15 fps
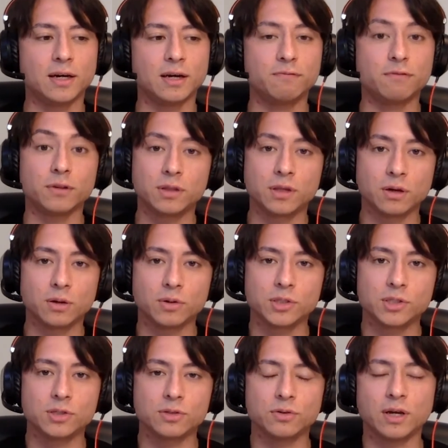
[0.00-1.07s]
for
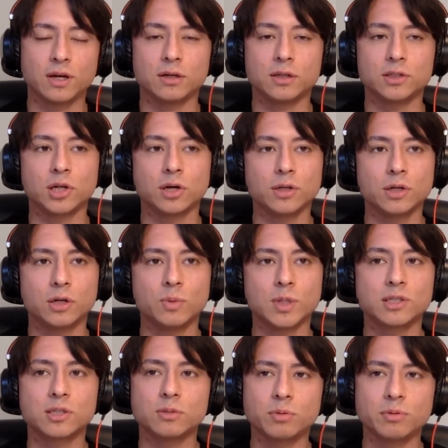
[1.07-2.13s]
those who don't know
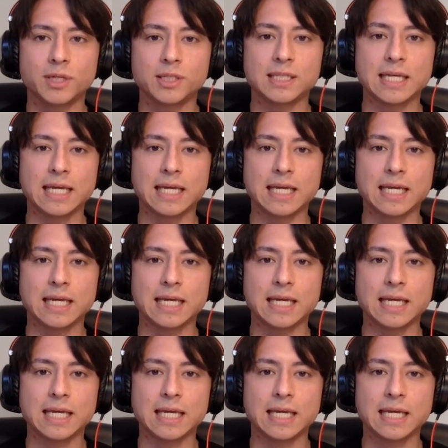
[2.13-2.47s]
what Supabase